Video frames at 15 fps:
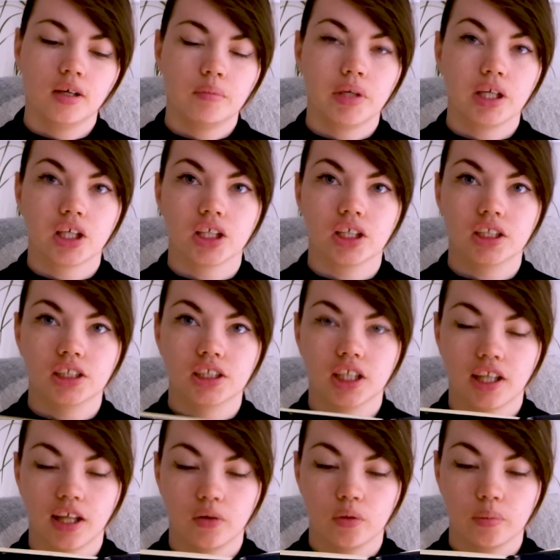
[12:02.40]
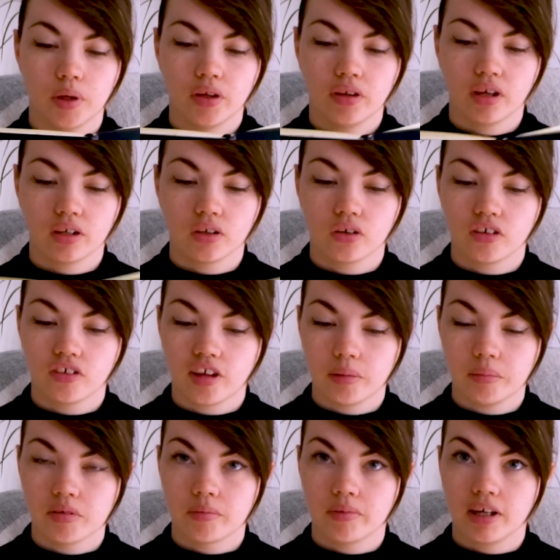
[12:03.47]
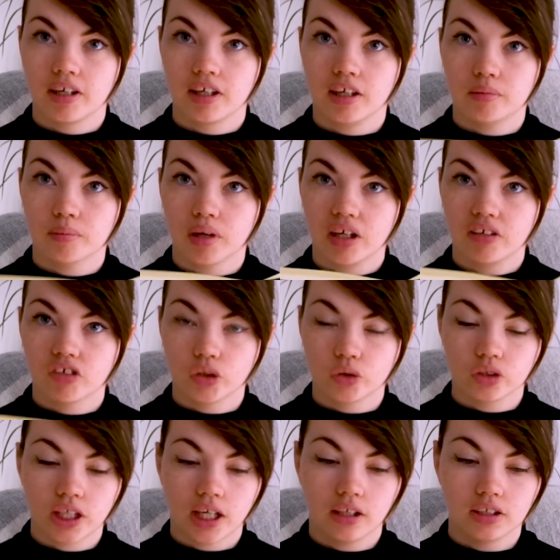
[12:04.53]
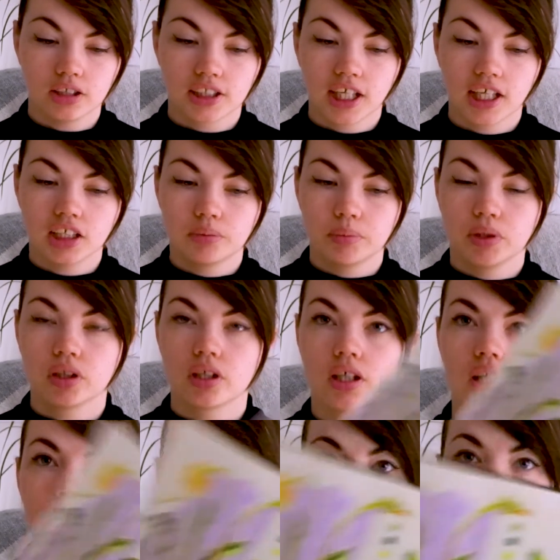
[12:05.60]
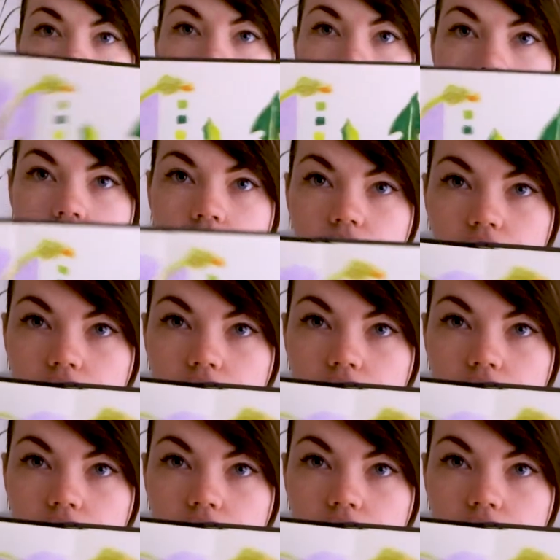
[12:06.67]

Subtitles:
because they were both done on the same spread in my Italian Sketchbook, and